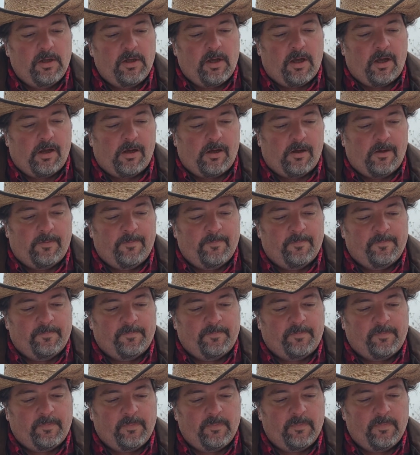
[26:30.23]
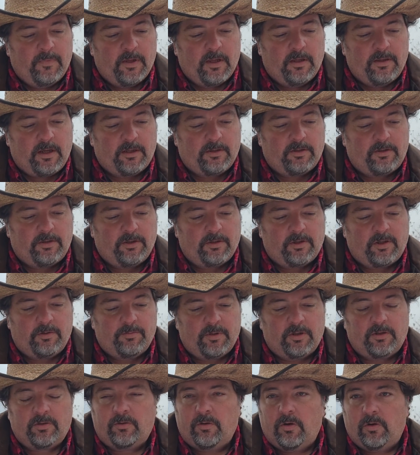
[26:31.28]
That's just a
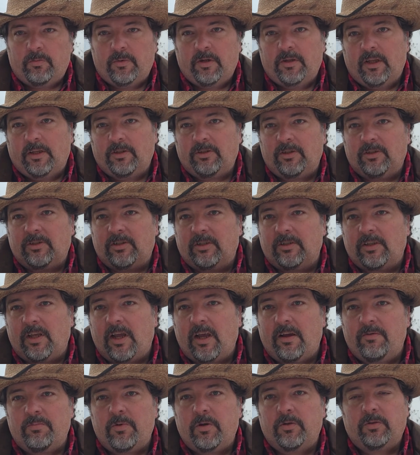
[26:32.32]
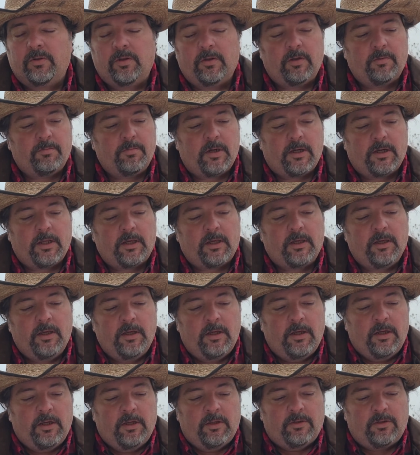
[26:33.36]
misnomer. And that's just because they have most of the money.
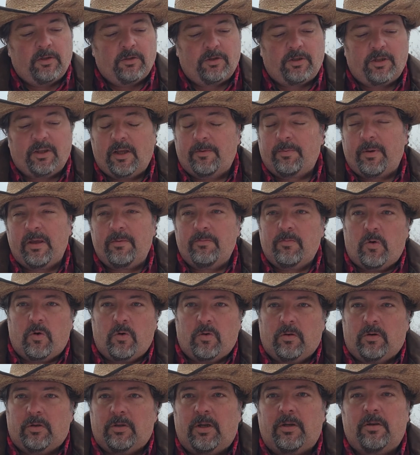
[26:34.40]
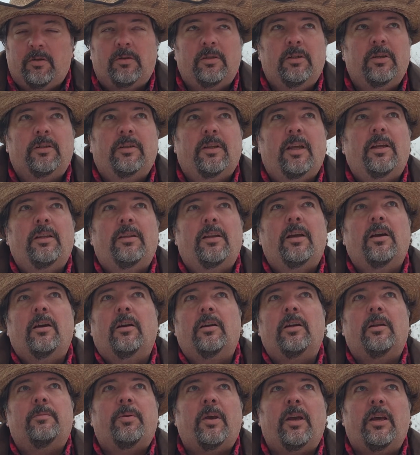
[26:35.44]
So should they pay more? No, look, they
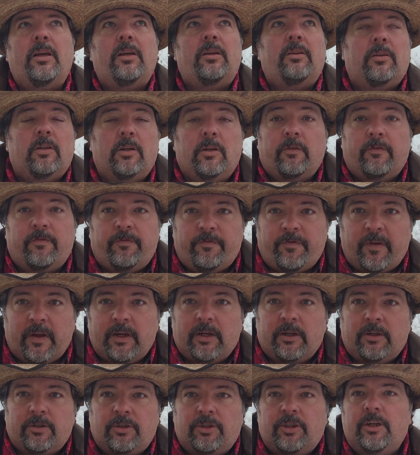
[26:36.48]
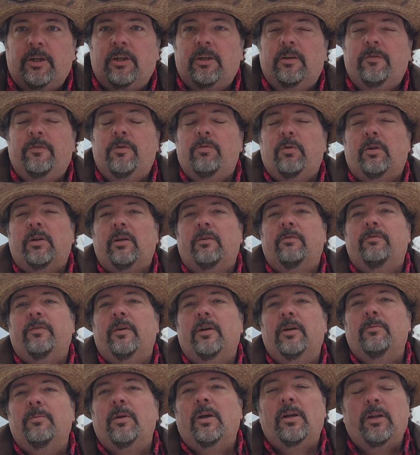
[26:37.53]
already pay their fair share, if you want to get
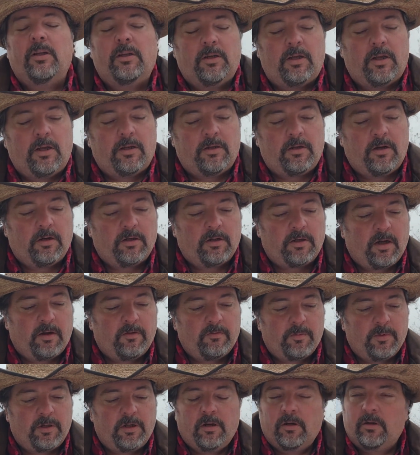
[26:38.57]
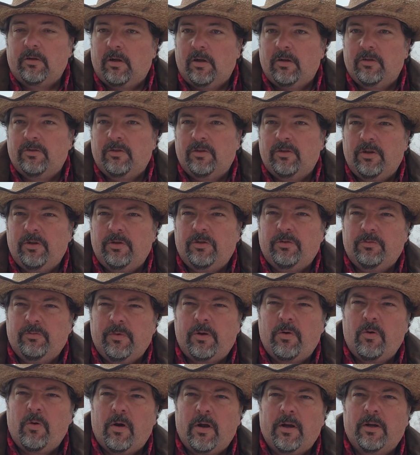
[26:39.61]
fair about it. And our government, our Constitution
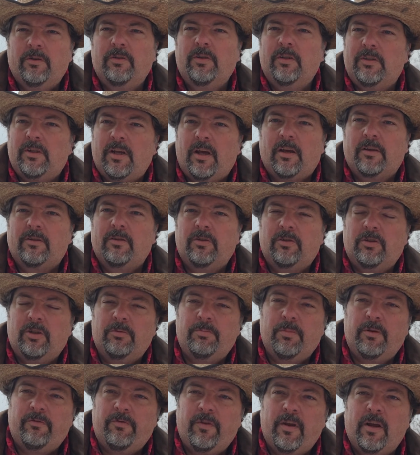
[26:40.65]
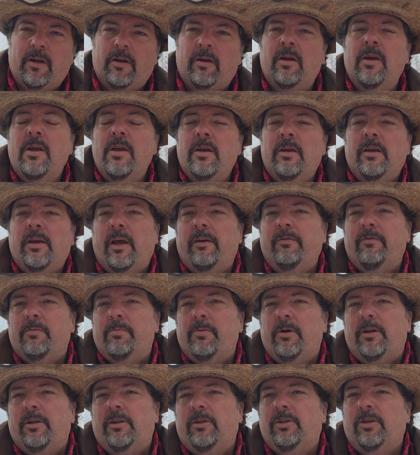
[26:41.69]
requires that taxes should be fair.
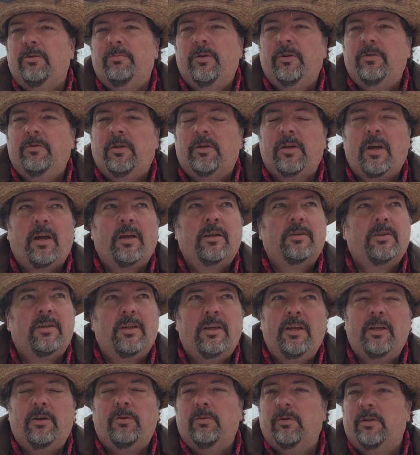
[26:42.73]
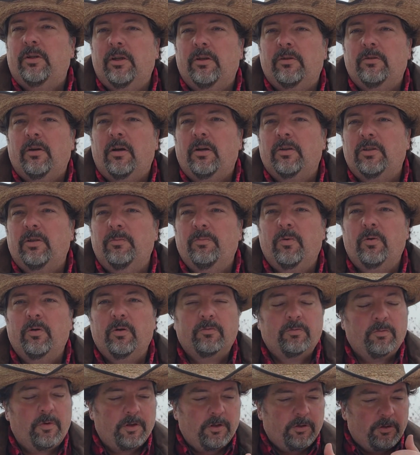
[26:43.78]
Everybody should be taxed equally across the
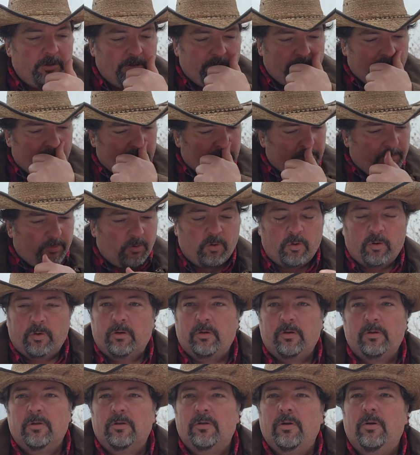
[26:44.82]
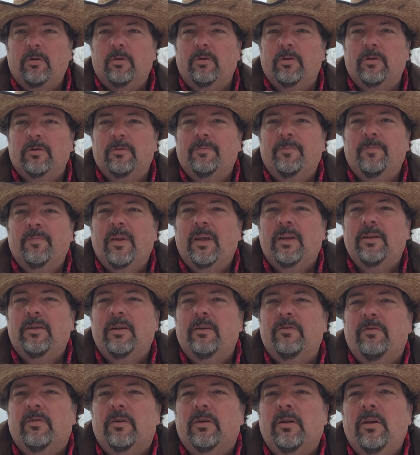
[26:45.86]
board, whether you're rich, poor, or
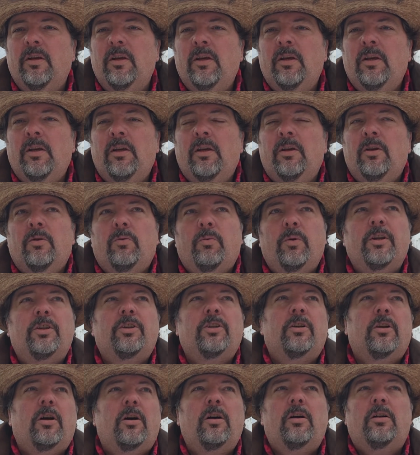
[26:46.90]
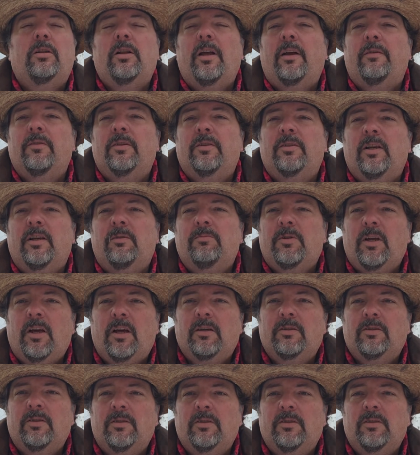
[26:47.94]
indifferent. We should all have the same
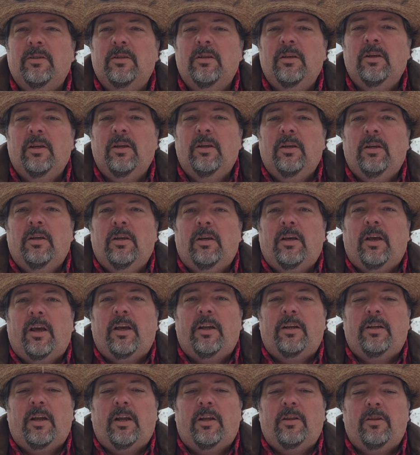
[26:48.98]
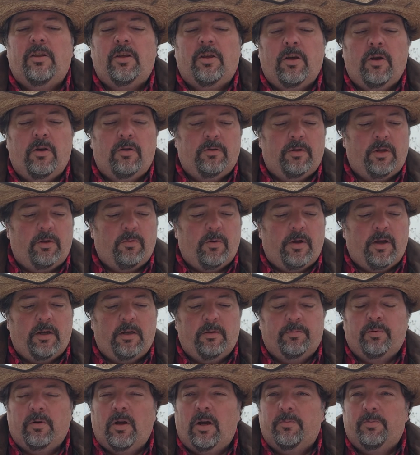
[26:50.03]
taxes. And the only way
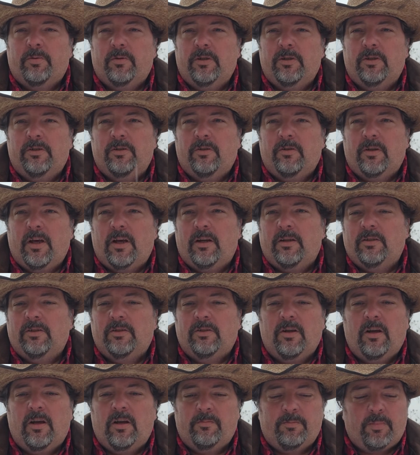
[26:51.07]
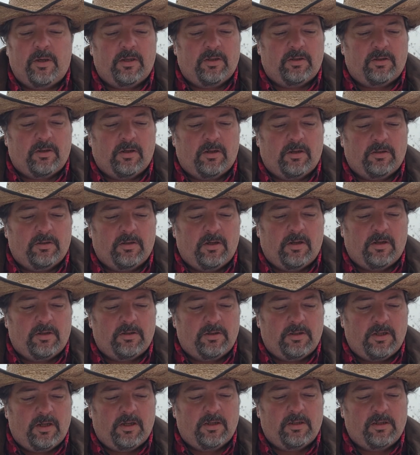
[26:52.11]
to properly do that is not based
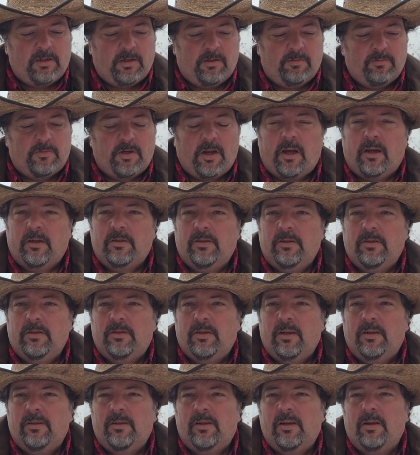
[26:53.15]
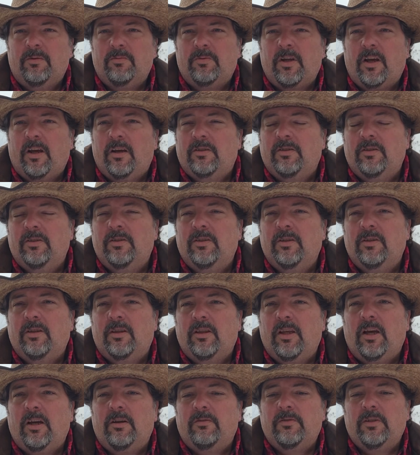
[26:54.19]
on income taxes. The income taxes is
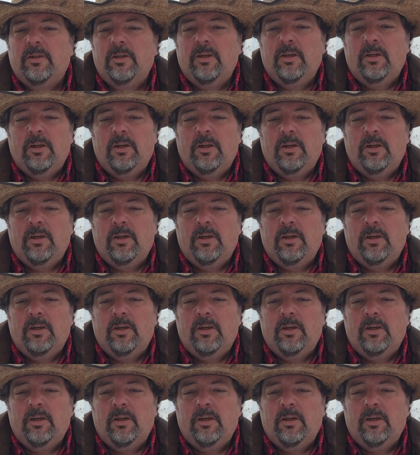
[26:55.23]
theft.